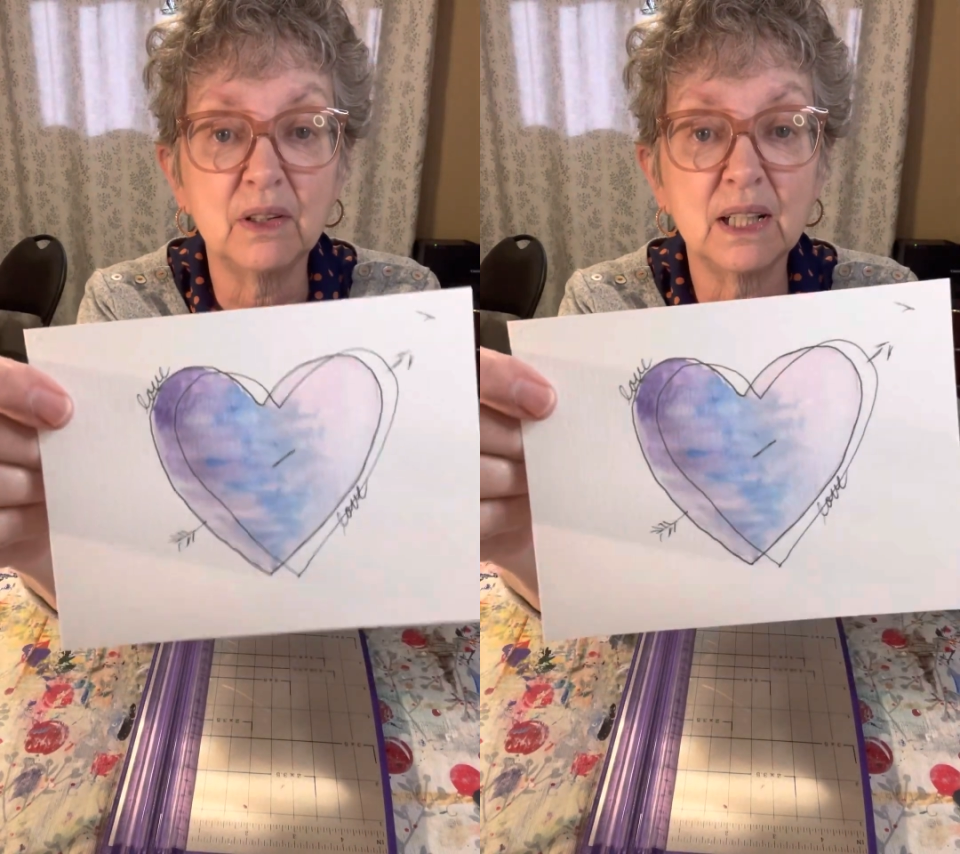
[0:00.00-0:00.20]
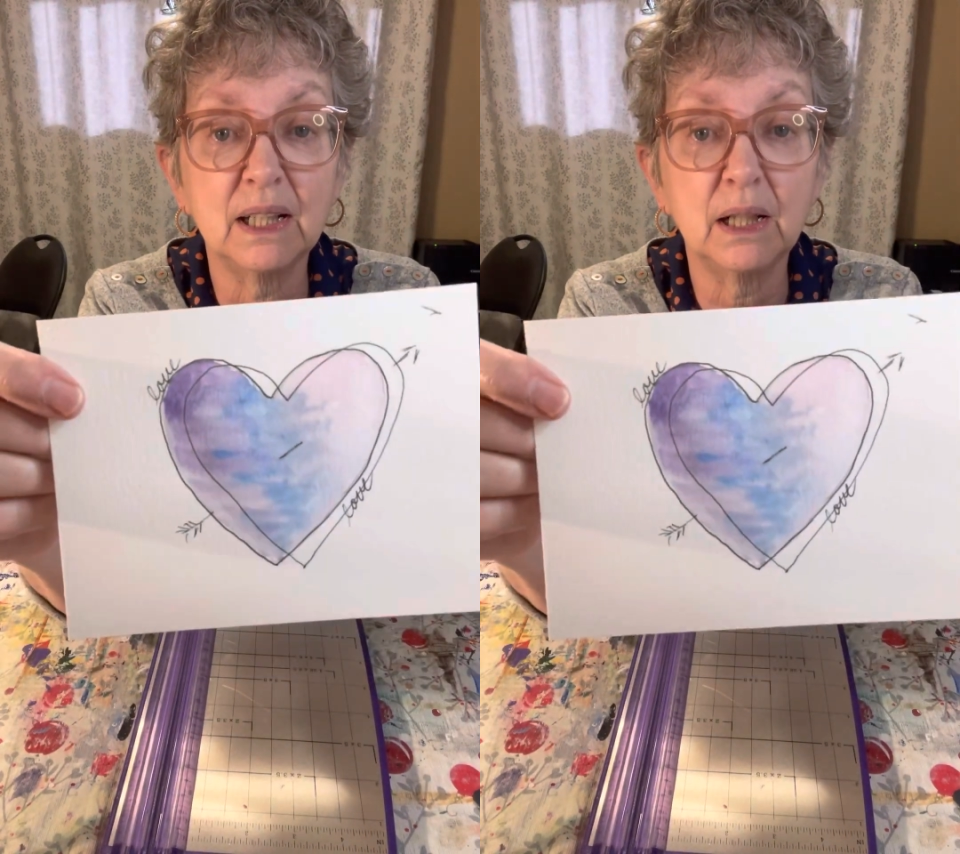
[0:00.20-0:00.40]

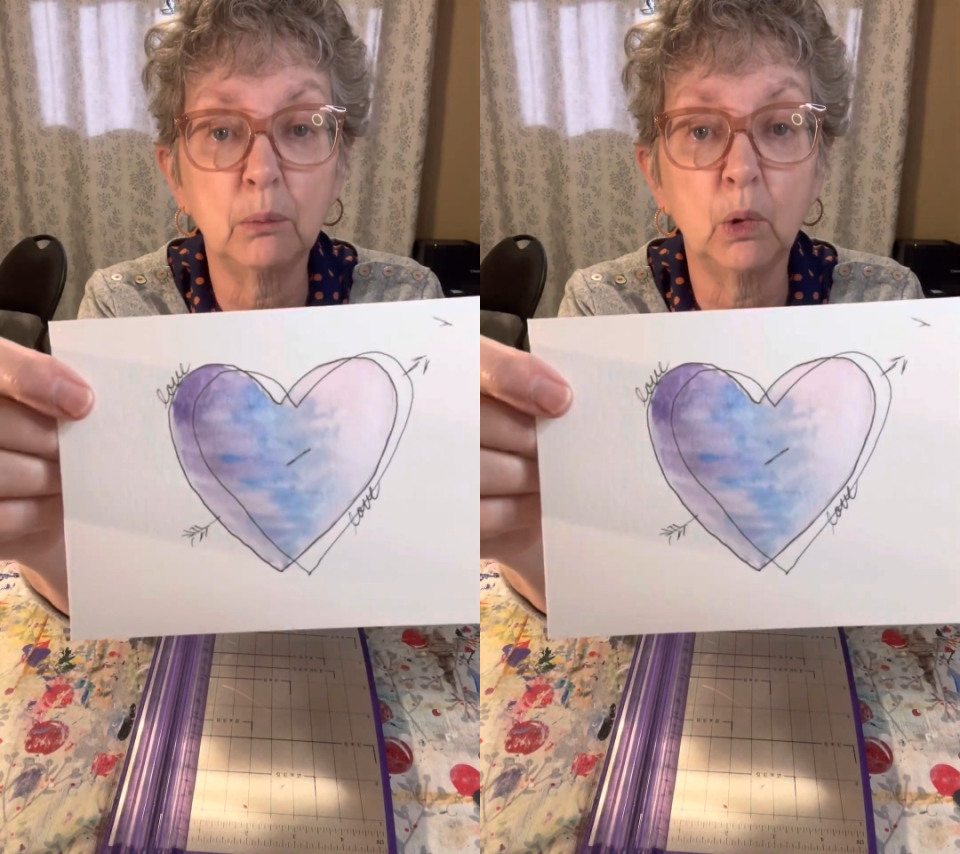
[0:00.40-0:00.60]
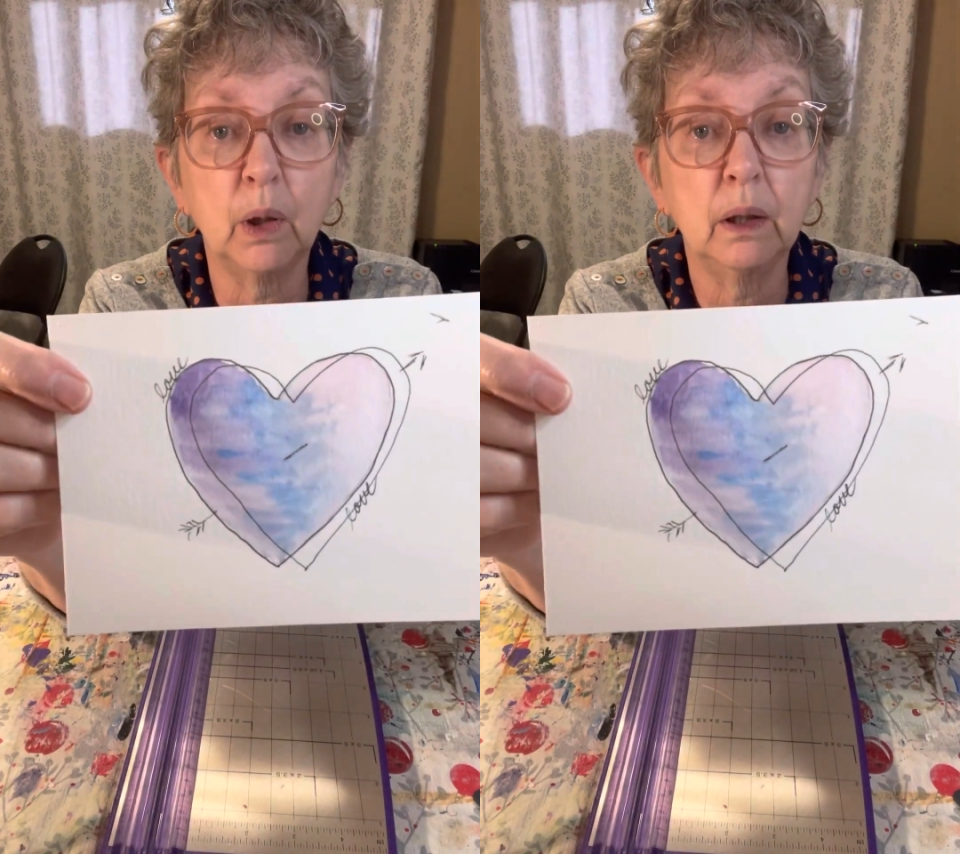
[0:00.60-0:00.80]
It's a little
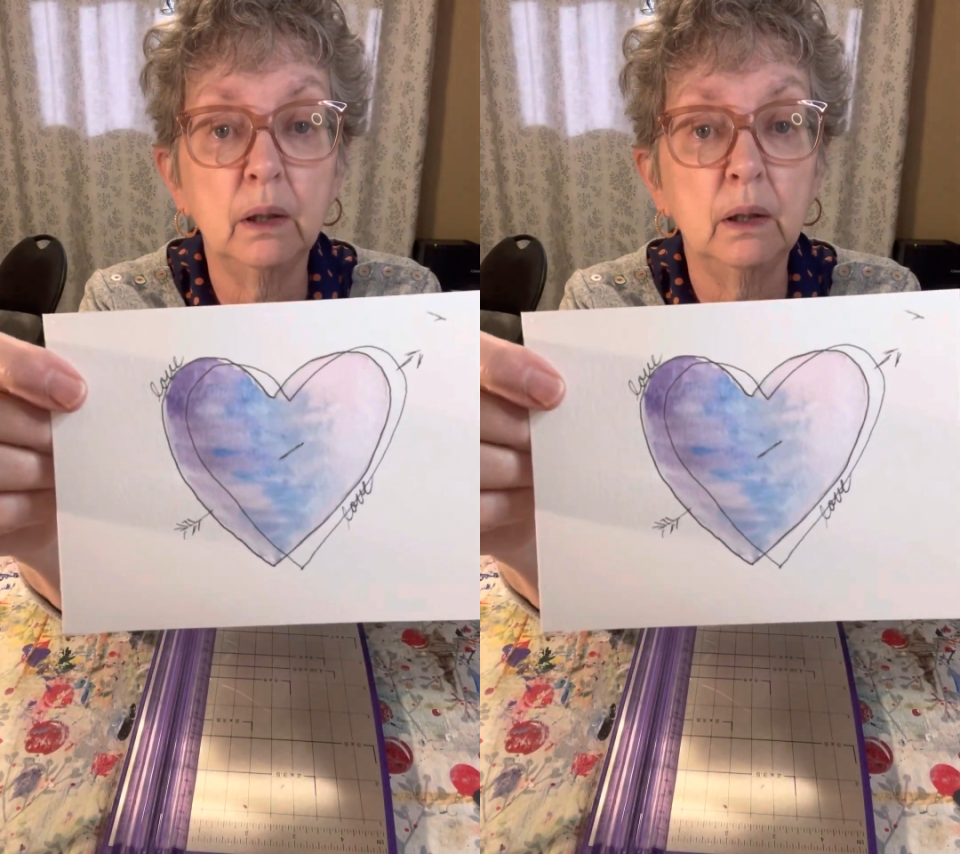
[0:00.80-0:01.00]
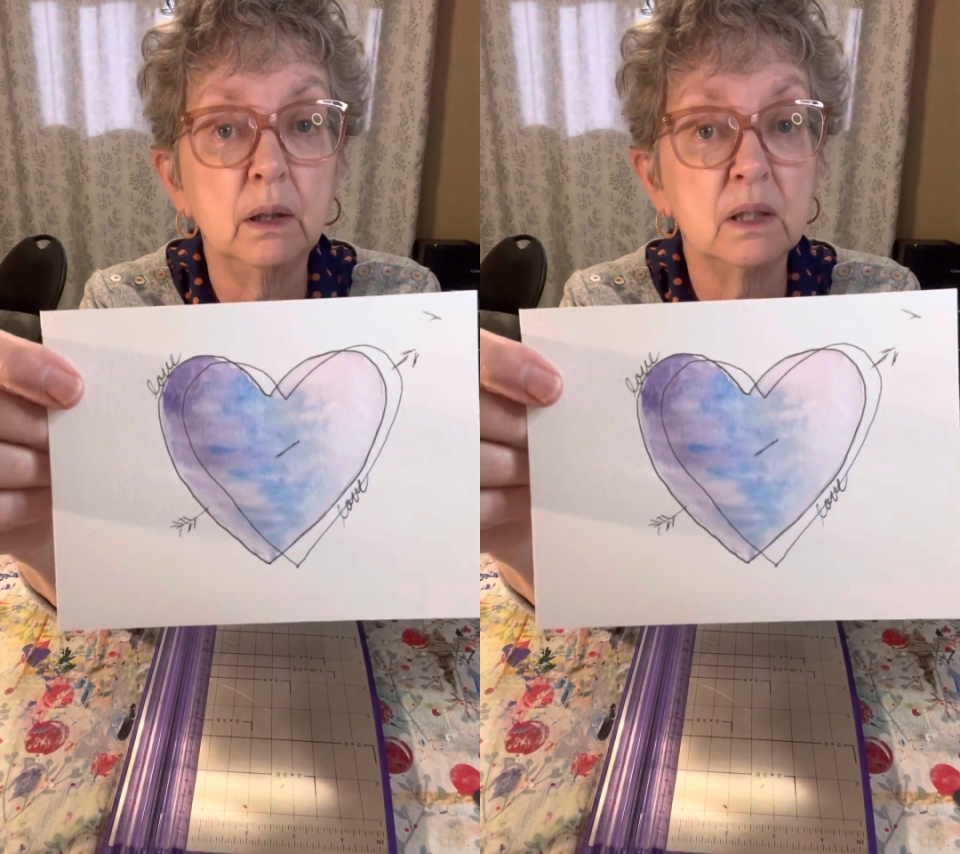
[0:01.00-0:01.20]
more
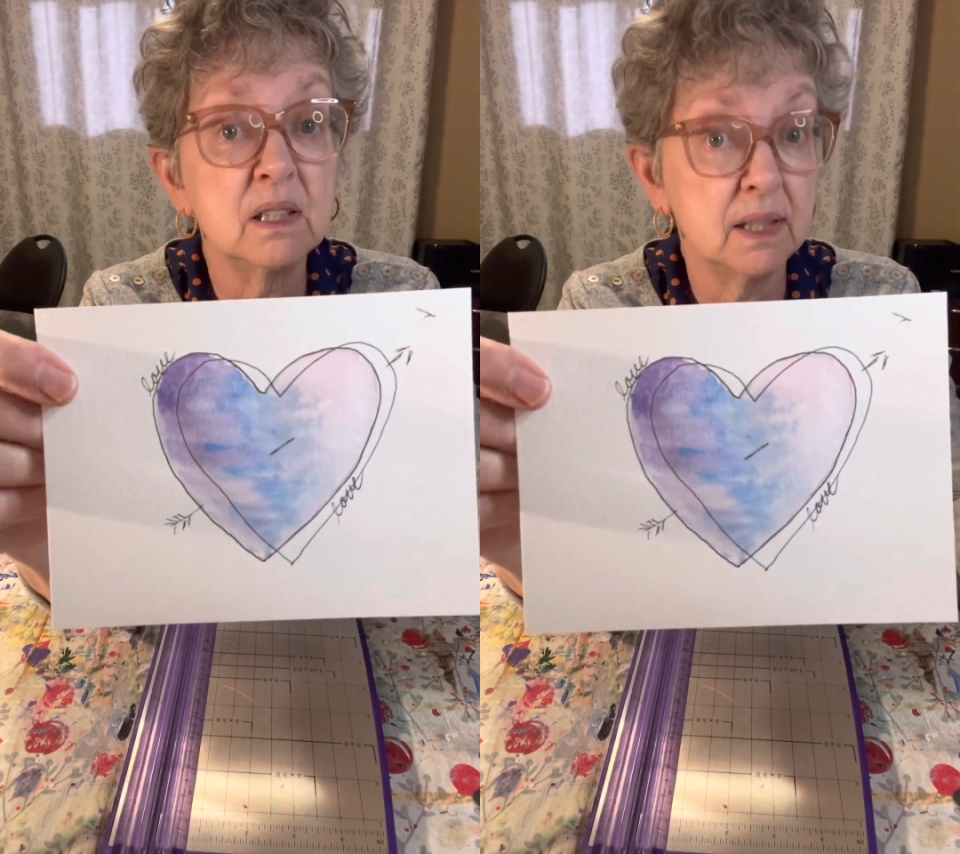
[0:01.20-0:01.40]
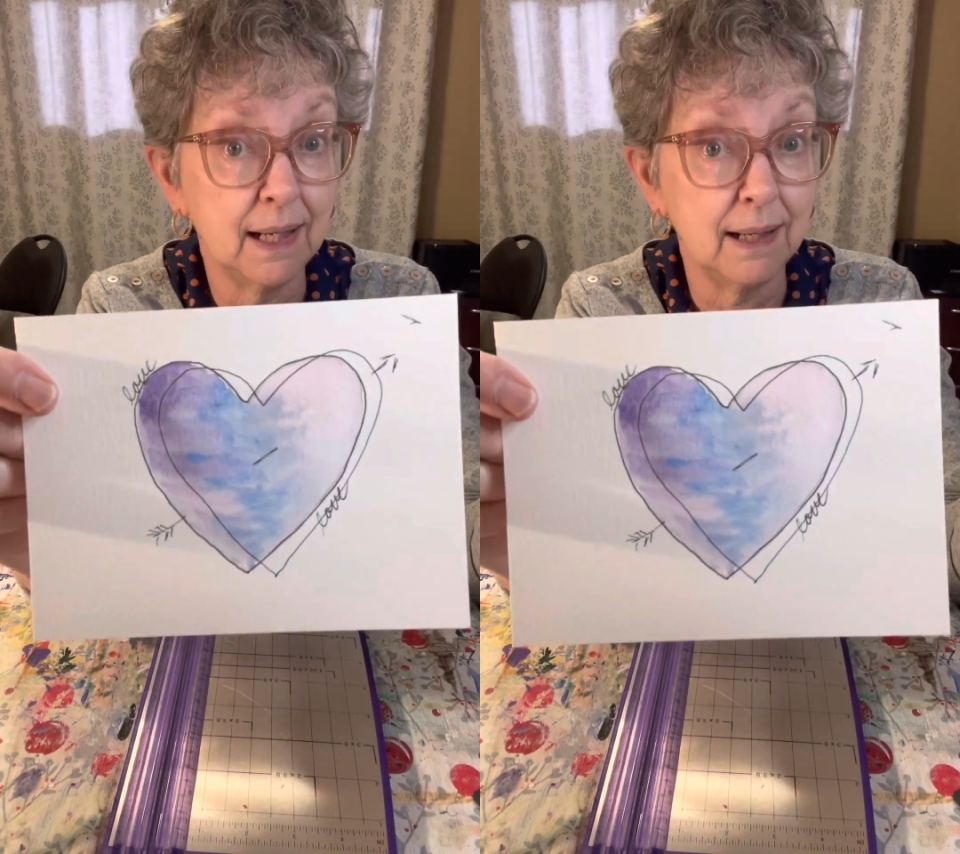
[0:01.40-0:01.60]

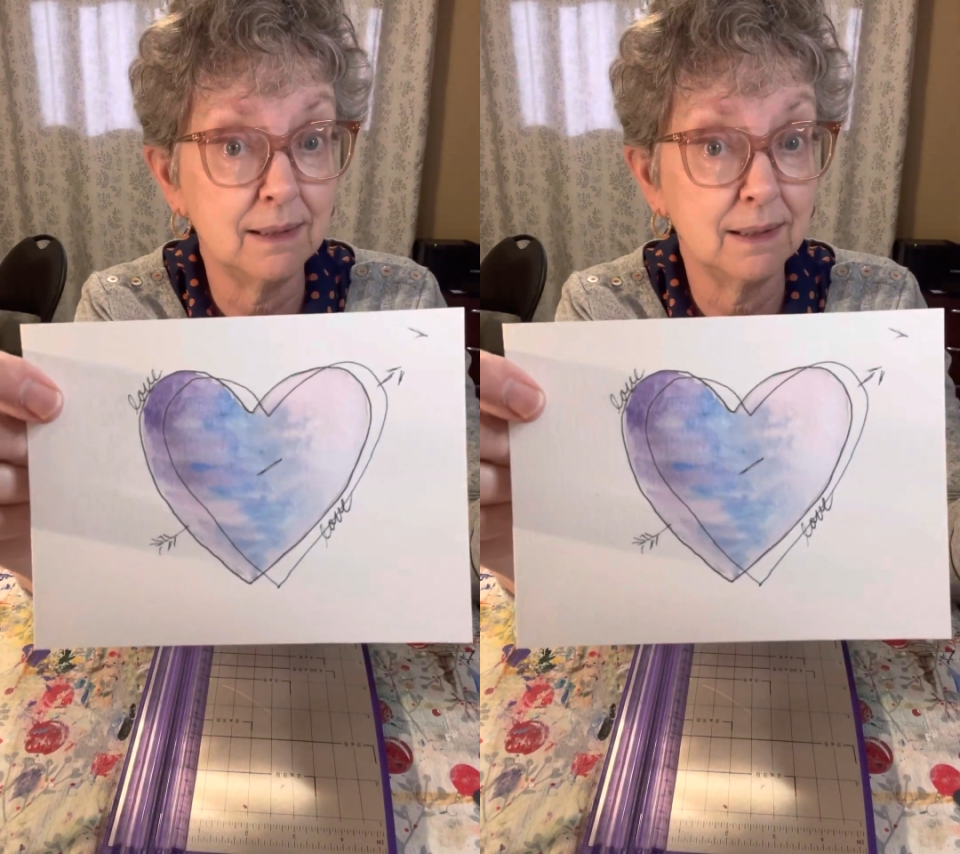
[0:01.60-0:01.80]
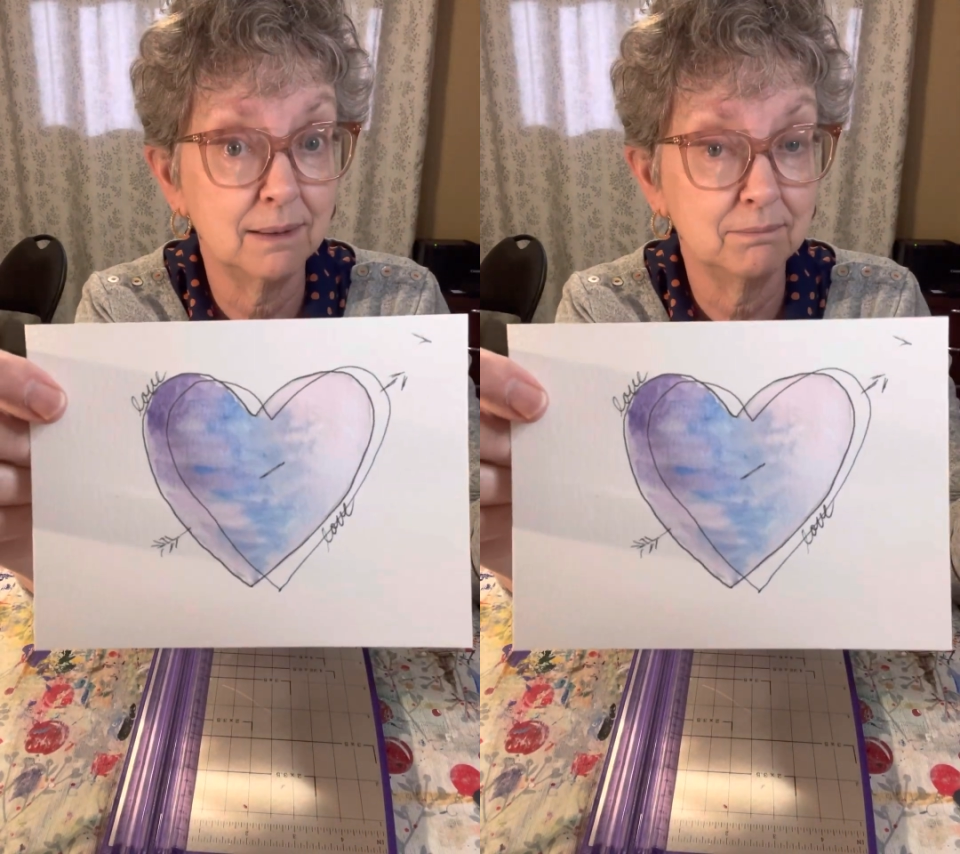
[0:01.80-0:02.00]
sedate,